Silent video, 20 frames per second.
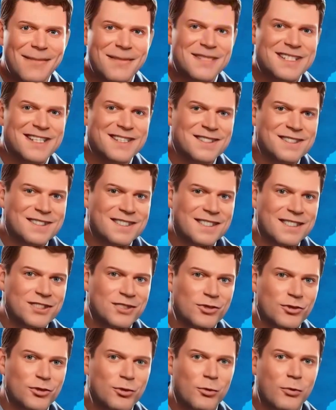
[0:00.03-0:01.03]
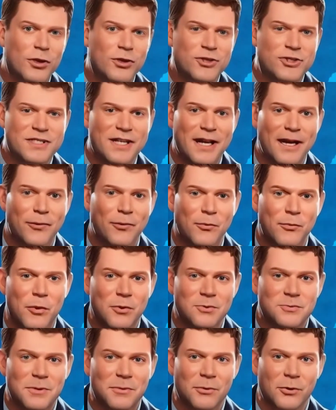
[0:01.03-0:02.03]
Let me set the scene so you understand where
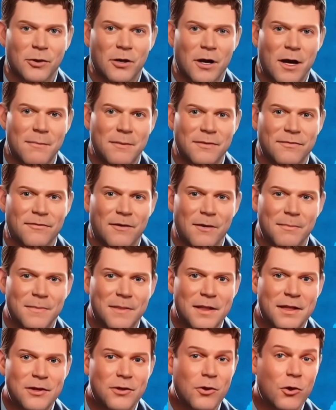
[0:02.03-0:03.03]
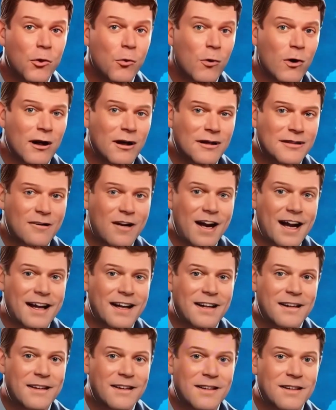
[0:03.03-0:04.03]
most people are coming from. You go to work on
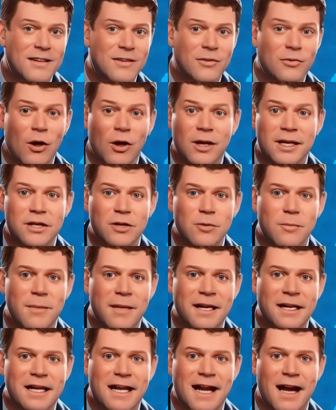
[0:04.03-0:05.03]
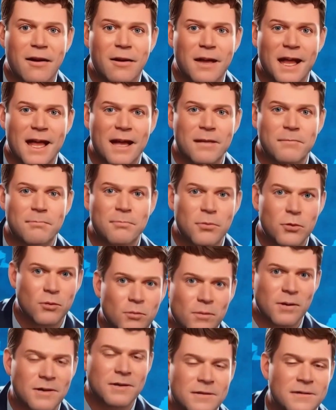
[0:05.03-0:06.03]
Friday, you log into your bank account, and
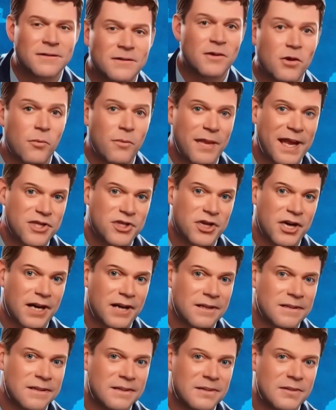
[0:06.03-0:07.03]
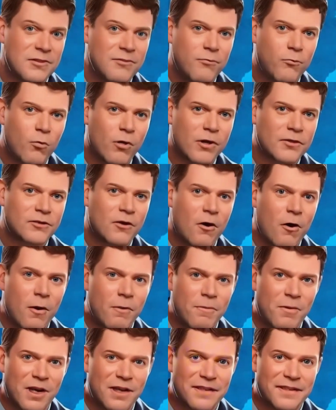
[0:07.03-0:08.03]
boom, no paycheck. You've worked
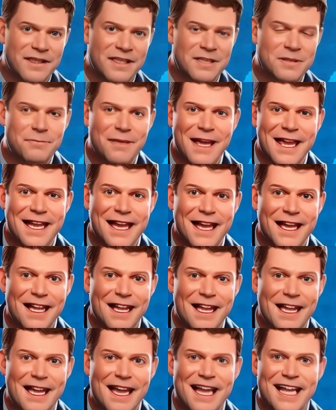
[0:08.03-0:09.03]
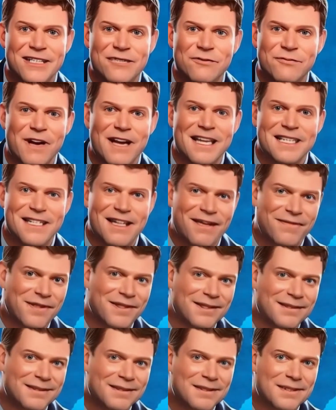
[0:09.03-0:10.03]
all month, it's payday, and you've got
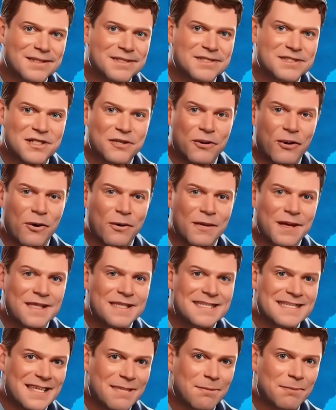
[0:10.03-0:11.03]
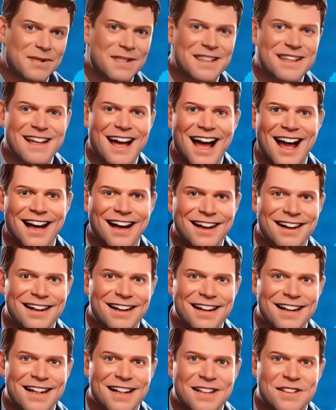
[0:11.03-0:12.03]
nothing. Zero. Zip. Nada.
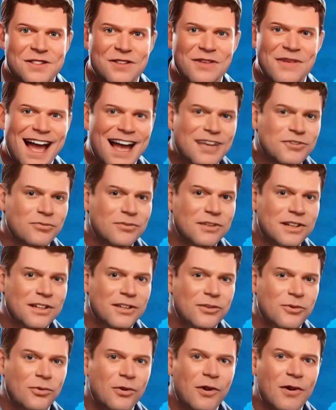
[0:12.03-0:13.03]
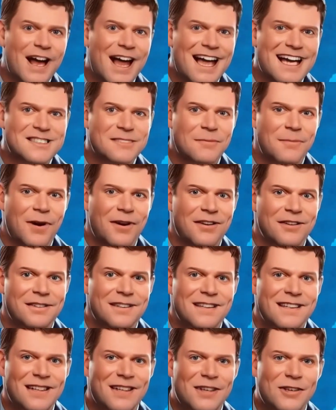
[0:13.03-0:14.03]
So naturally, you go to ask about
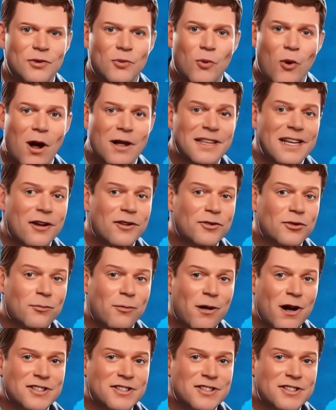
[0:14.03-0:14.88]
it. You walk down to your